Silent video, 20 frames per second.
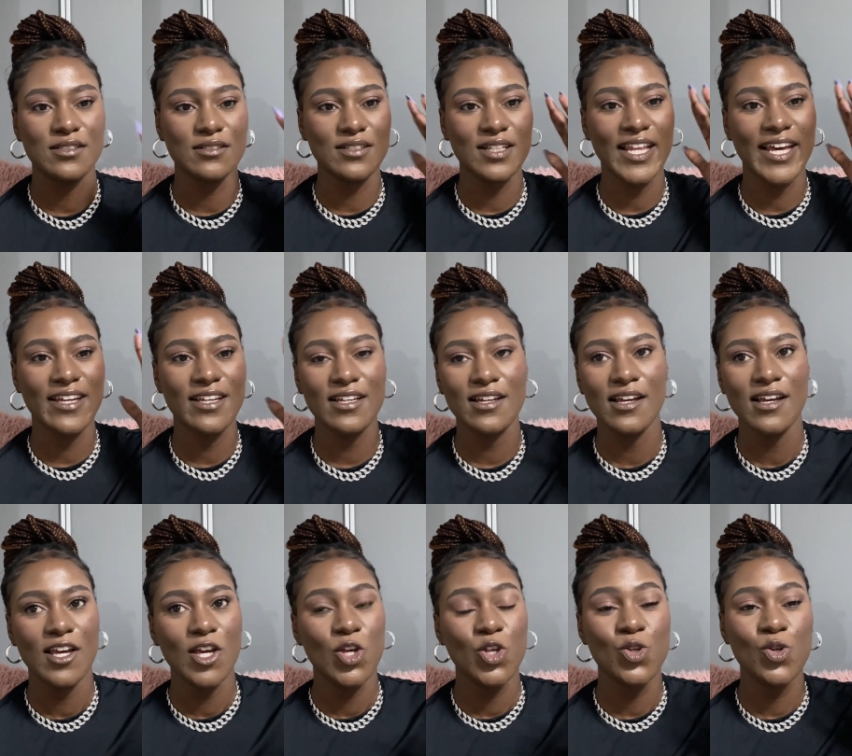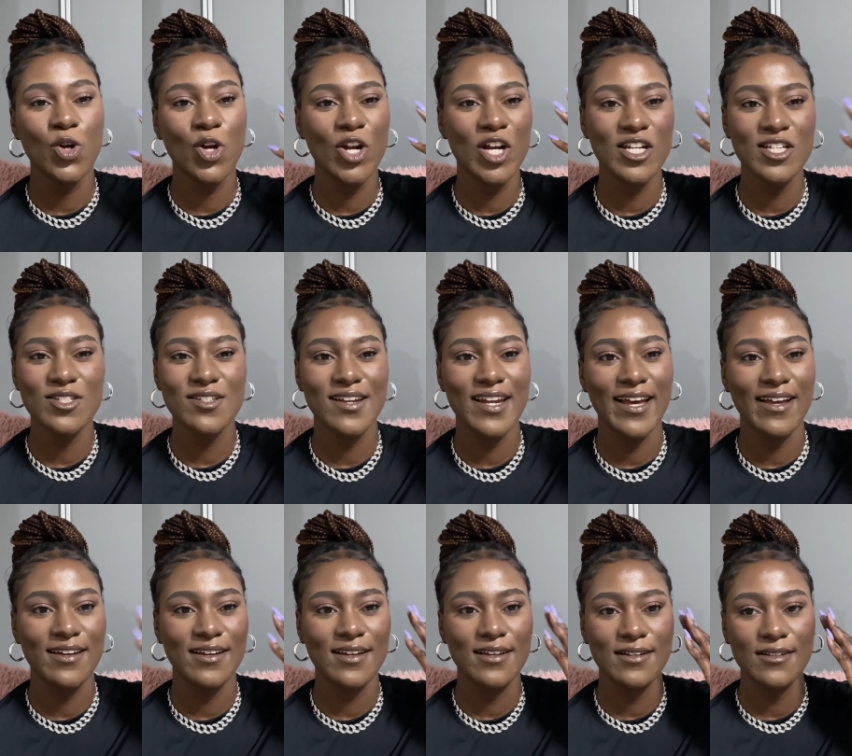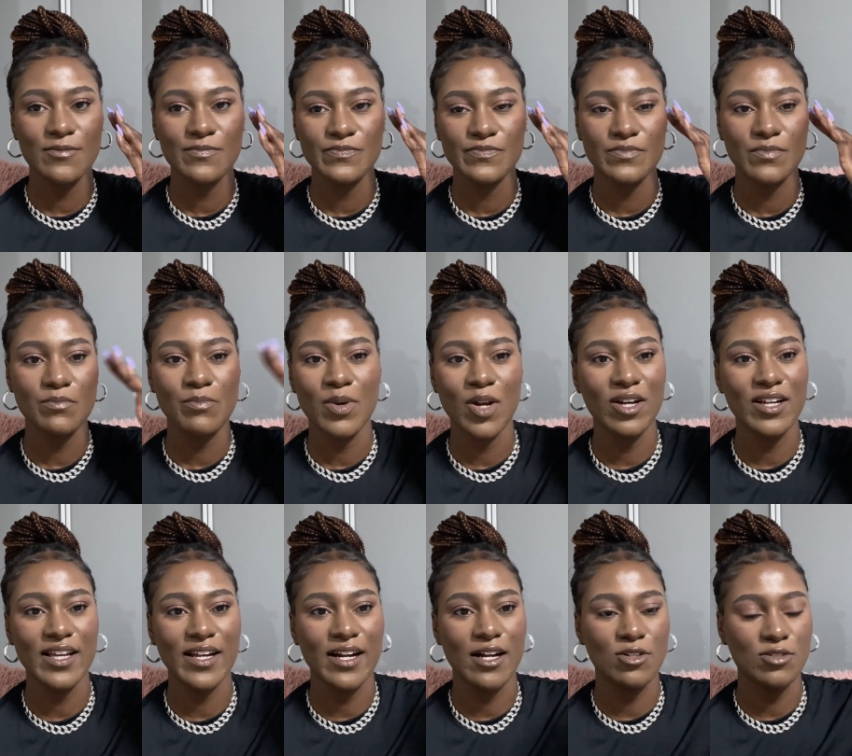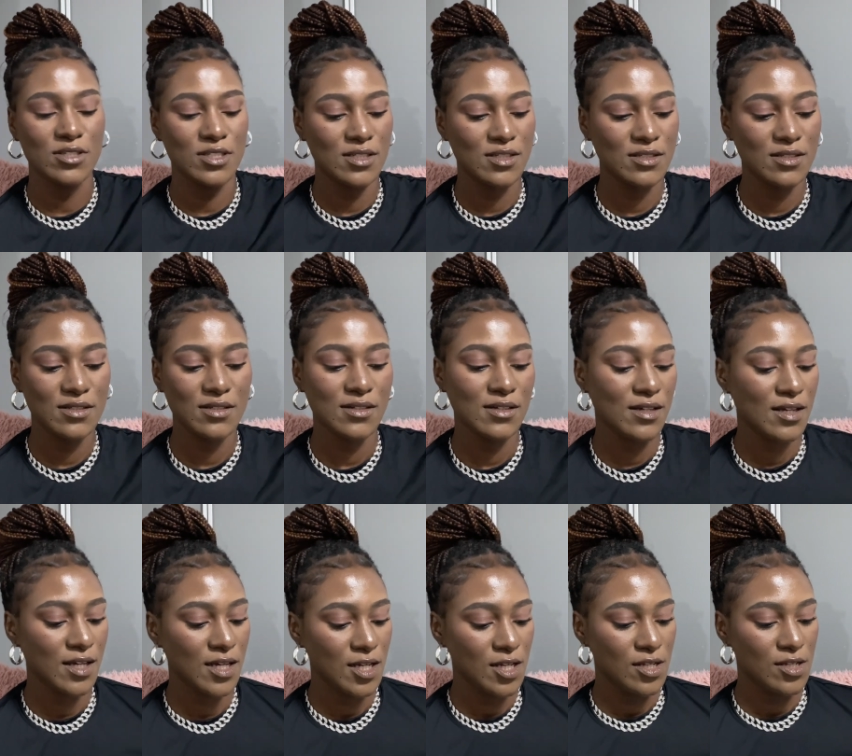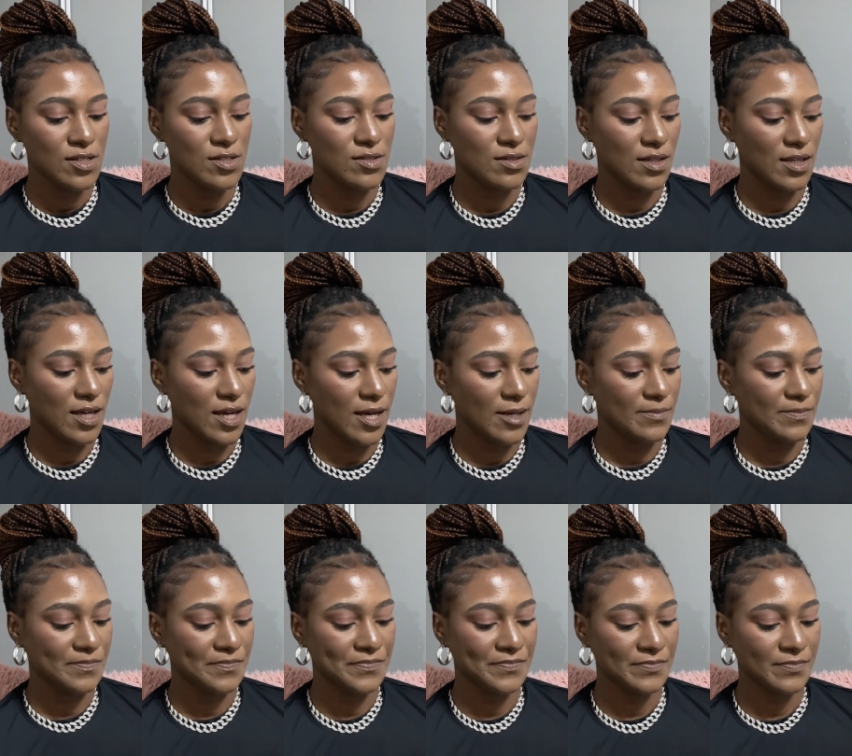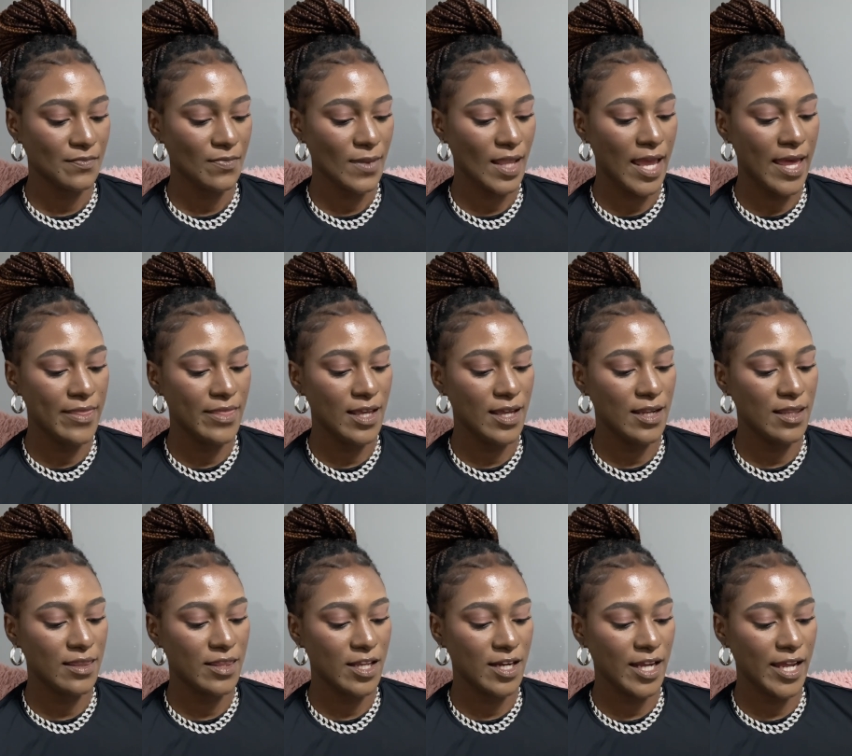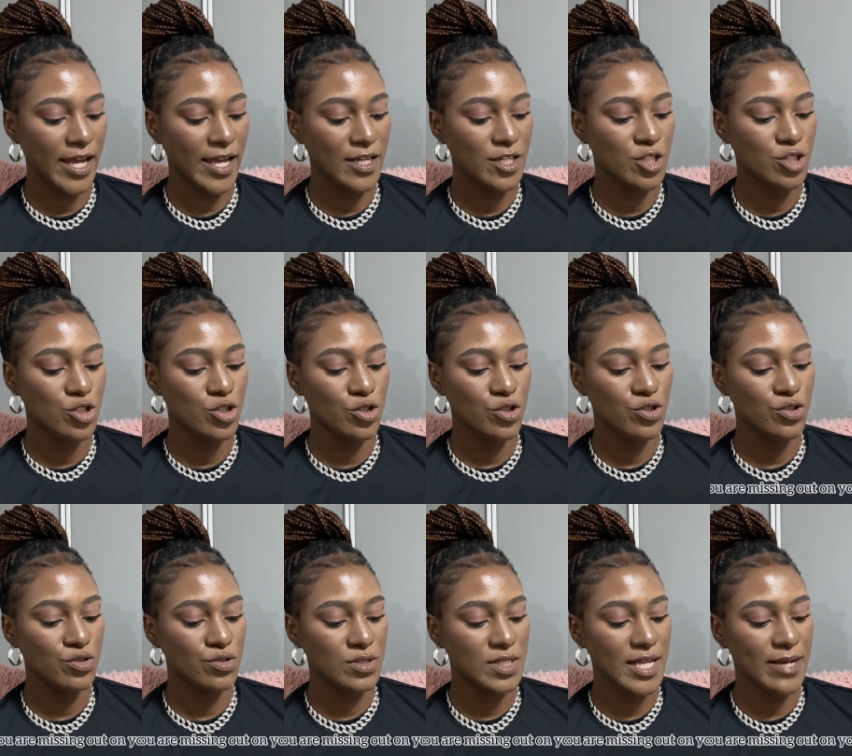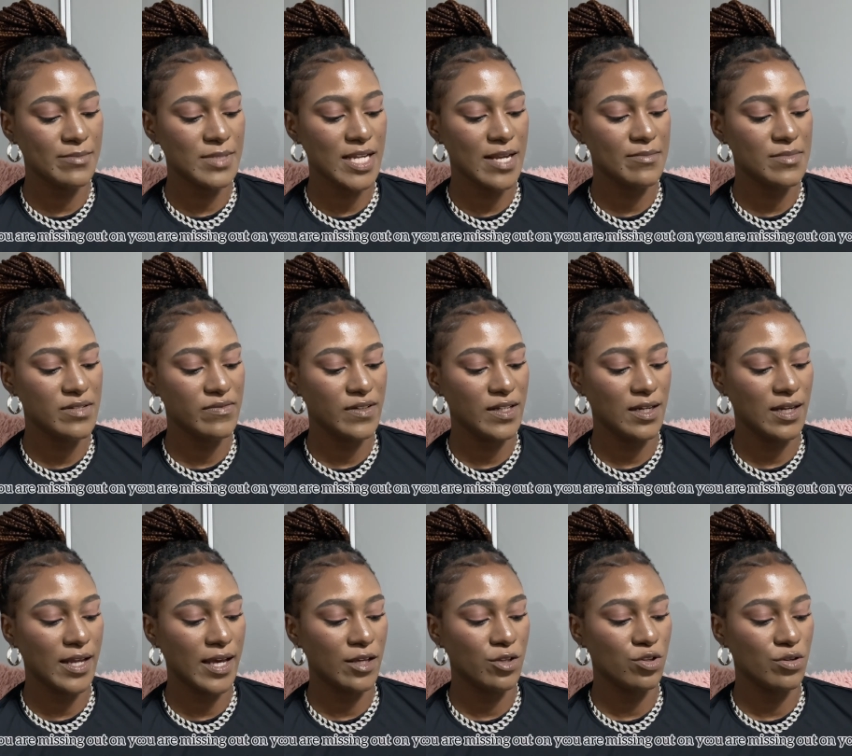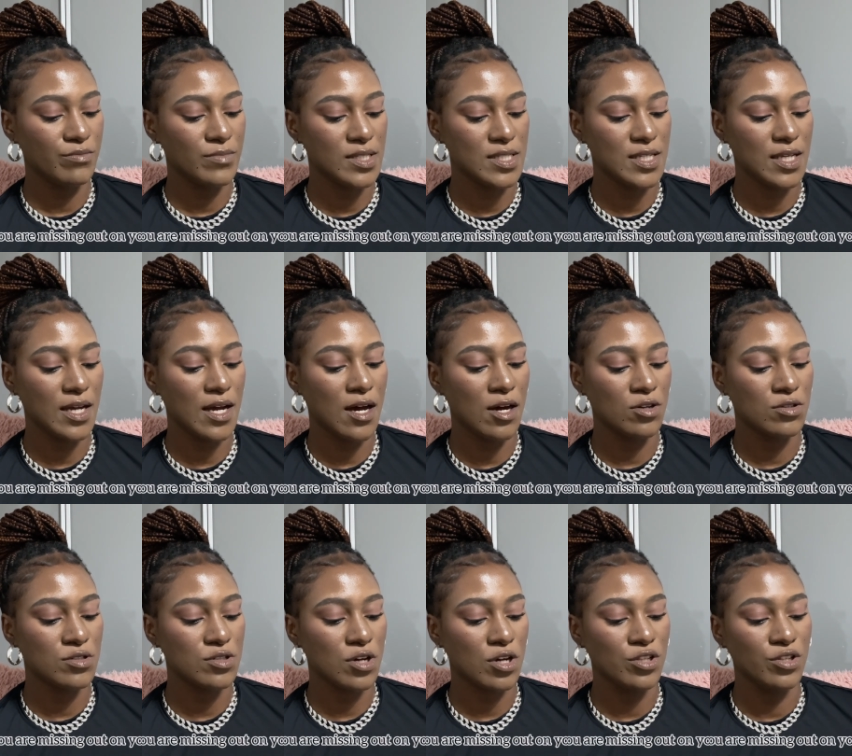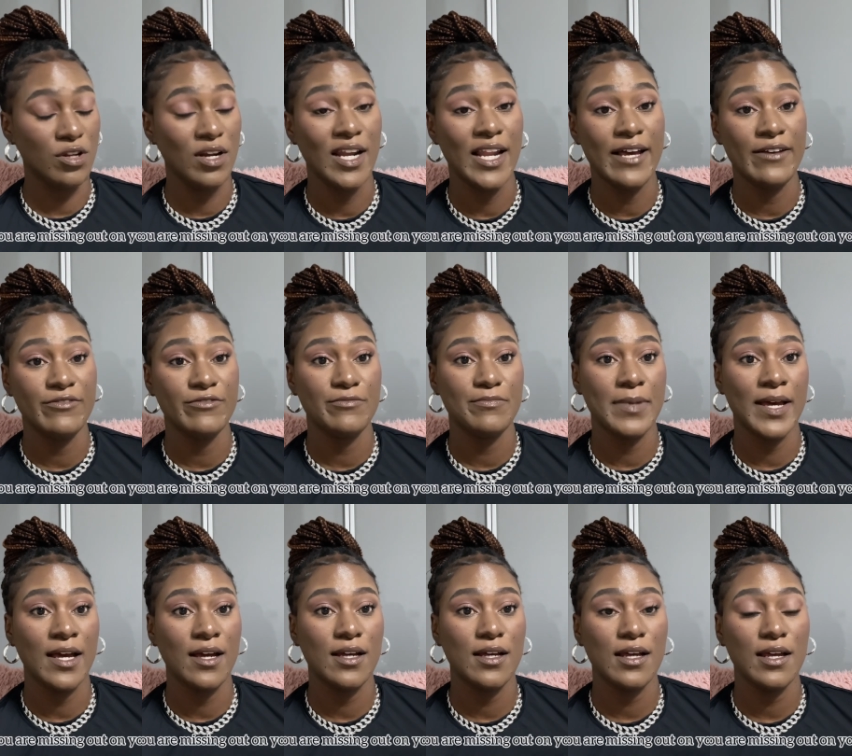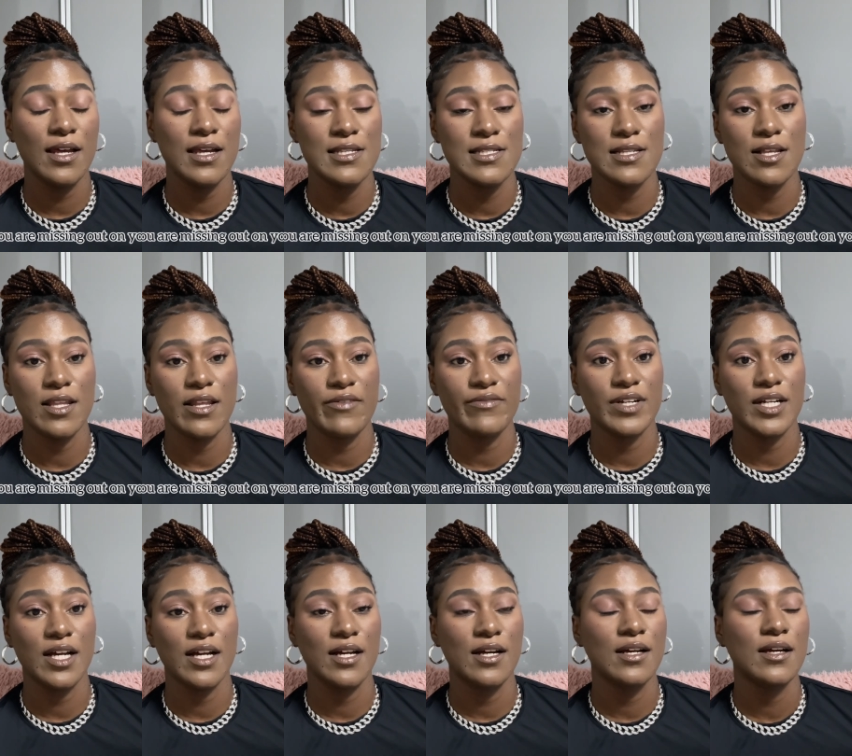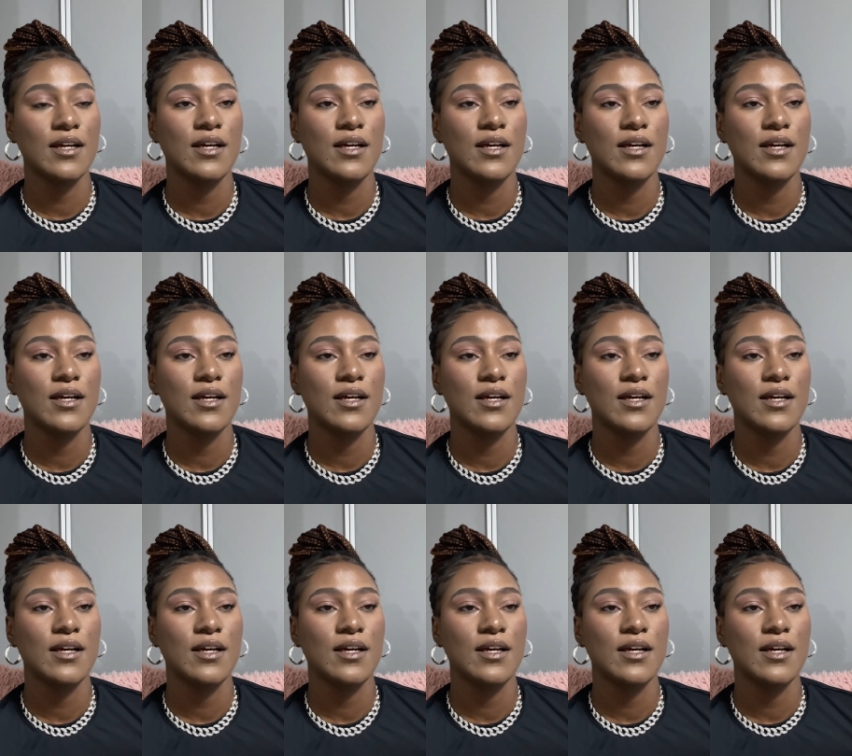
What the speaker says: Like, you learn to like block it out. So yeah. And then 38, do you sometimes feel like you're missing out on your life back in South Africa?